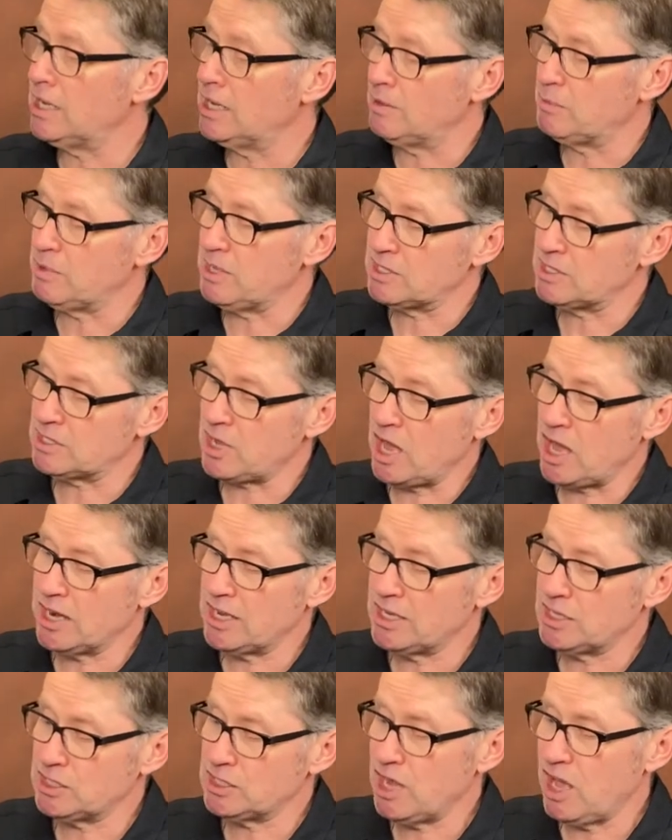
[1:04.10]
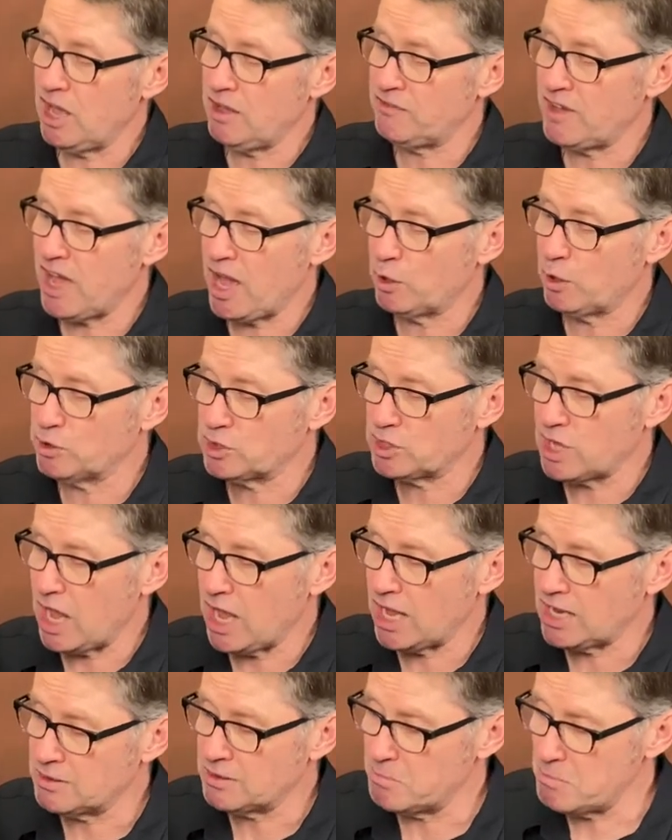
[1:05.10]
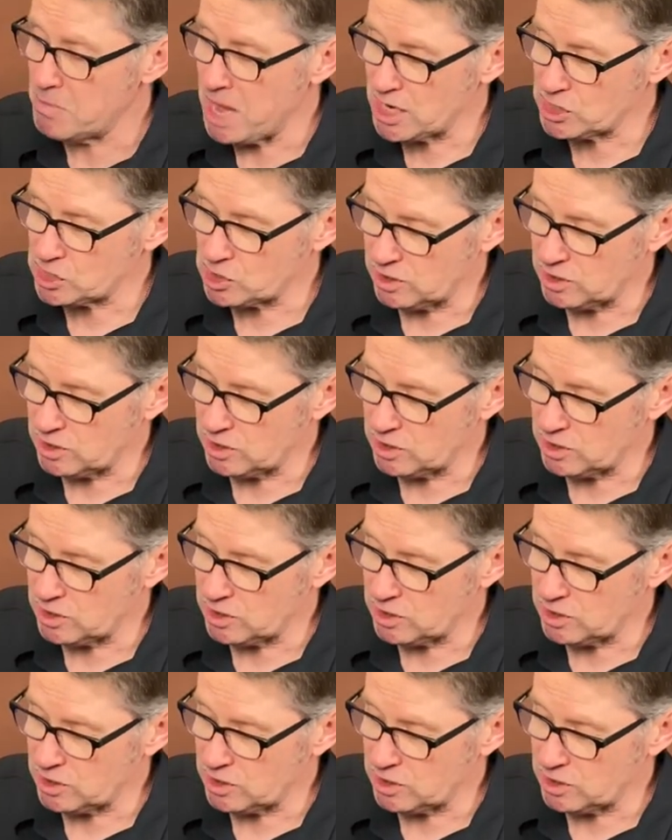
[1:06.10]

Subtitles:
It's got a tough outside mesh on